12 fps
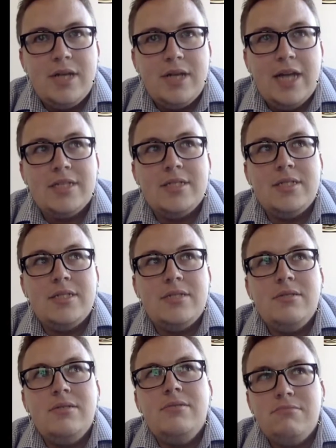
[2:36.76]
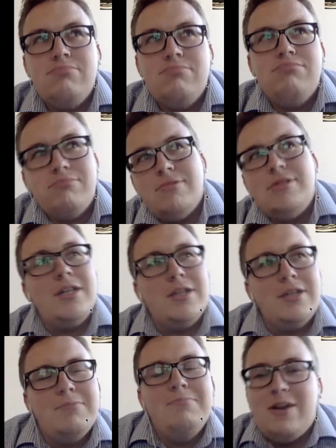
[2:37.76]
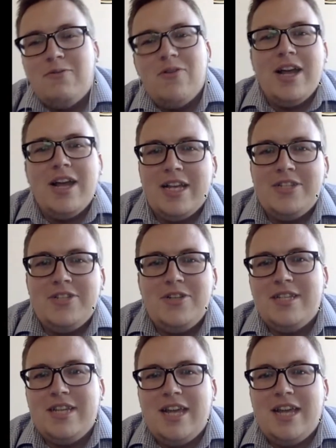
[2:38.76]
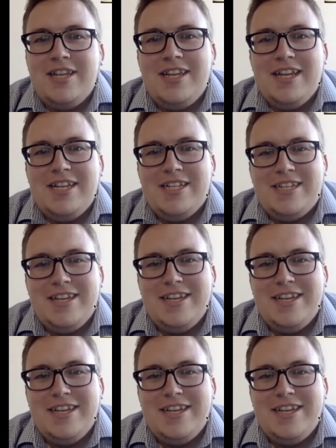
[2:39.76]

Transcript: it's a little different, I guess you could say, to DC.